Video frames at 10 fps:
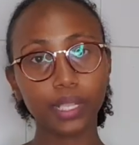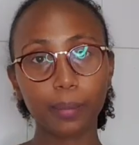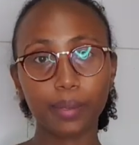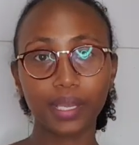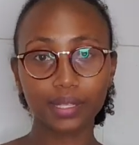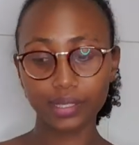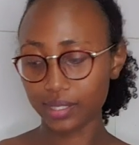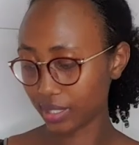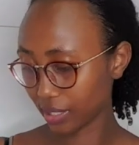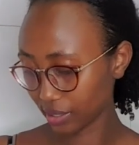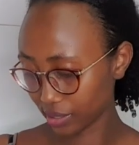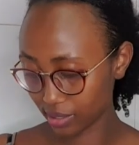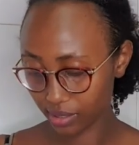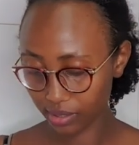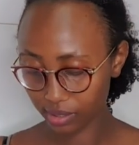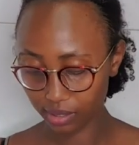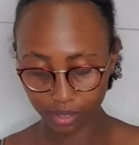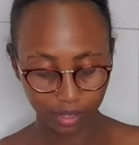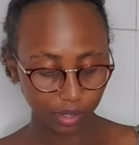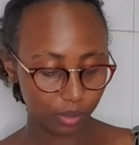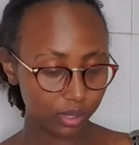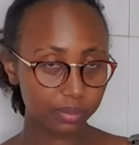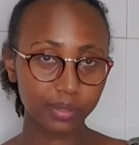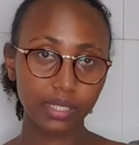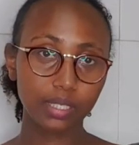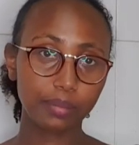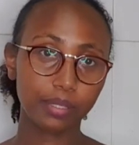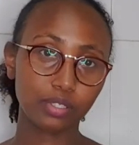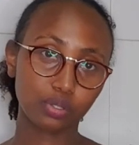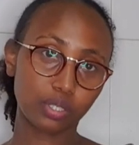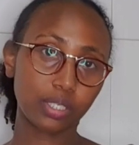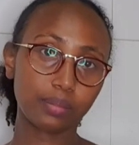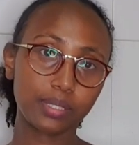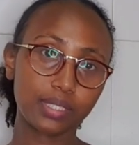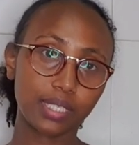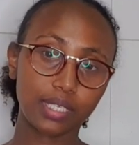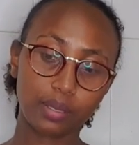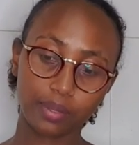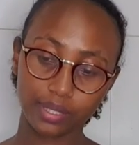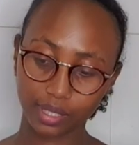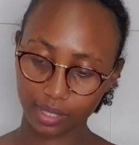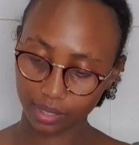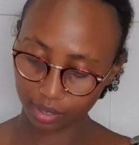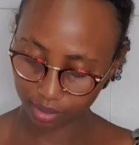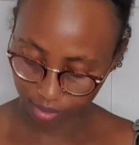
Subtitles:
pack these things. Because me and my talk, I'm just done now, Zana.